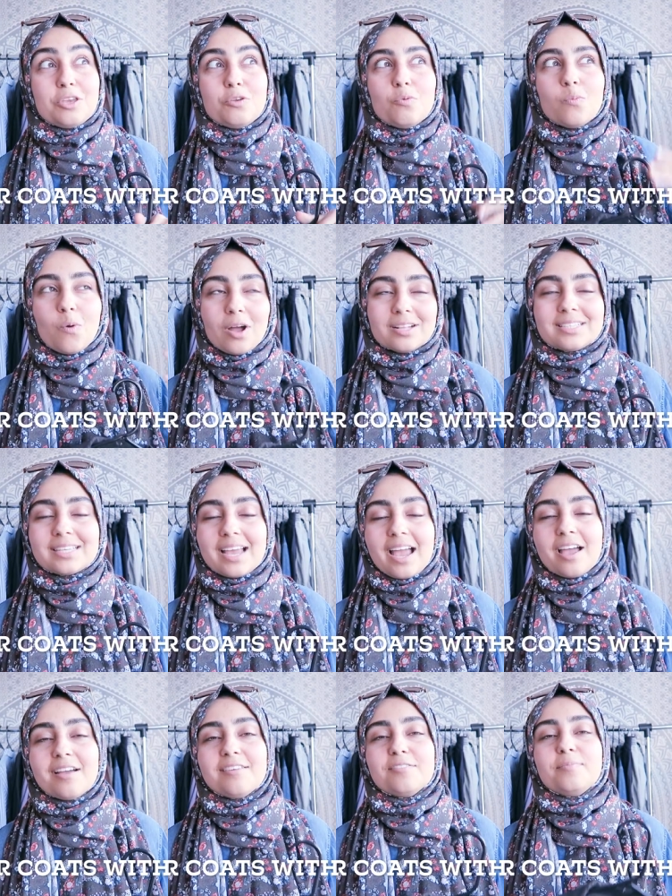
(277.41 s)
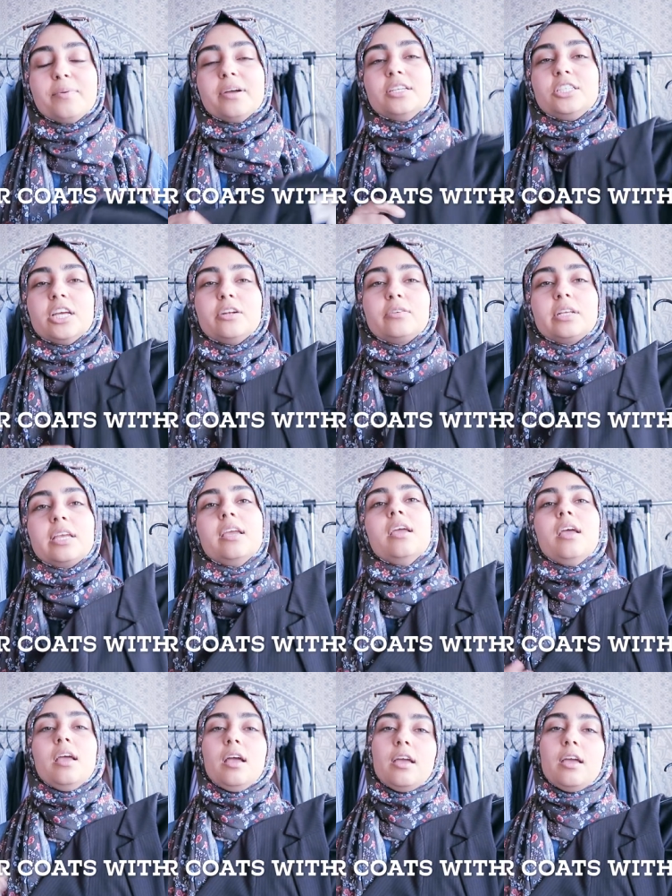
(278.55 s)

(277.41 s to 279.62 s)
you want to have, but generally